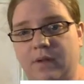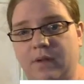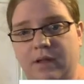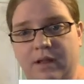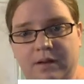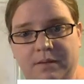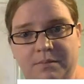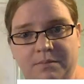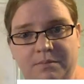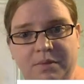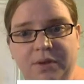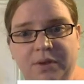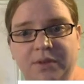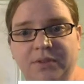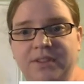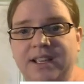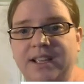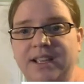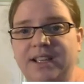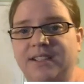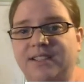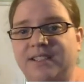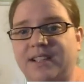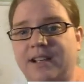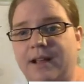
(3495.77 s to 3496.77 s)
in
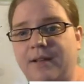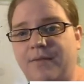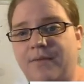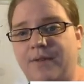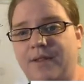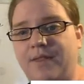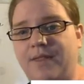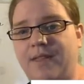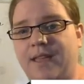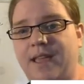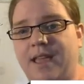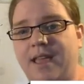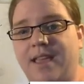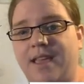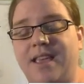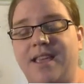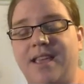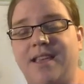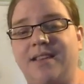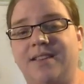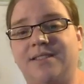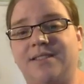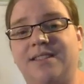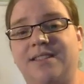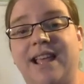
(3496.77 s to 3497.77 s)
buildings and everything
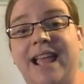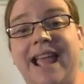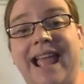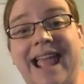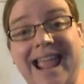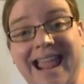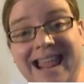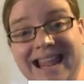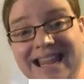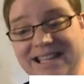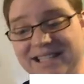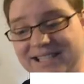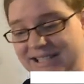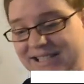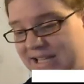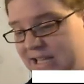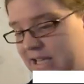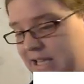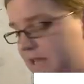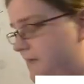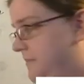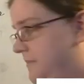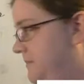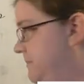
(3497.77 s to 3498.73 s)
is AC.